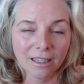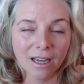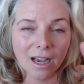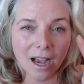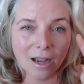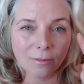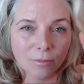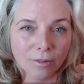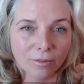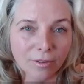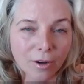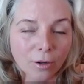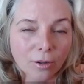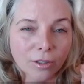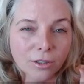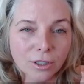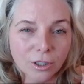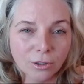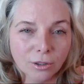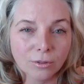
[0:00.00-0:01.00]
I'm devoted
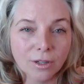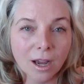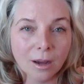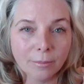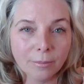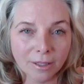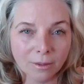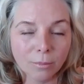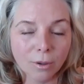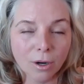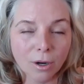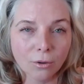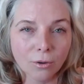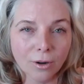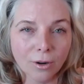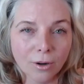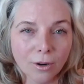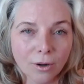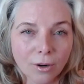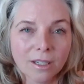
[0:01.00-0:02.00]
to you not being
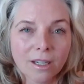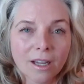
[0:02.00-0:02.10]
programmed